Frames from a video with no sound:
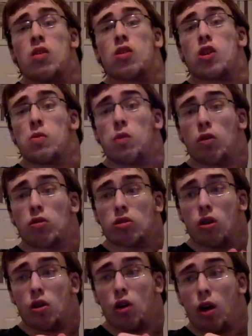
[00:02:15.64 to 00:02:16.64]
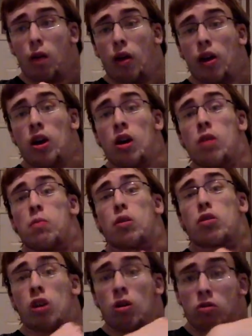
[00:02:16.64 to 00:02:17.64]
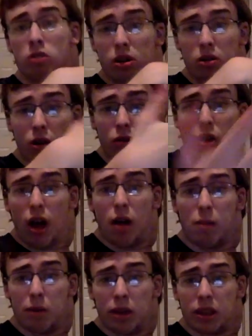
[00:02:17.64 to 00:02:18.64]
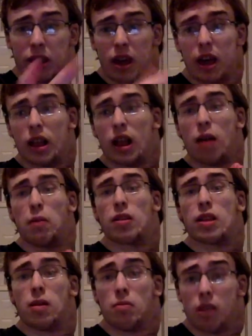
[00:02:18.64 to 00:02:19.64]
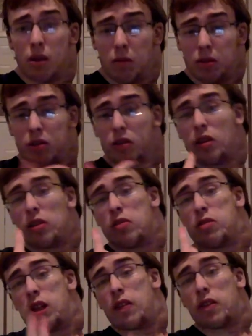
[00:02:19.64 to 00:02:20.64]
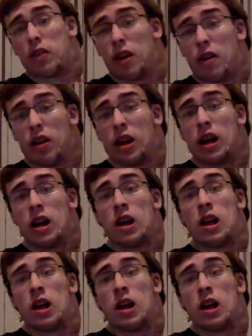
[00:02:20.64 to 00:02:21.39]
Kubo started off like the Zero zombie thing. That was never that wasn't really too necessary.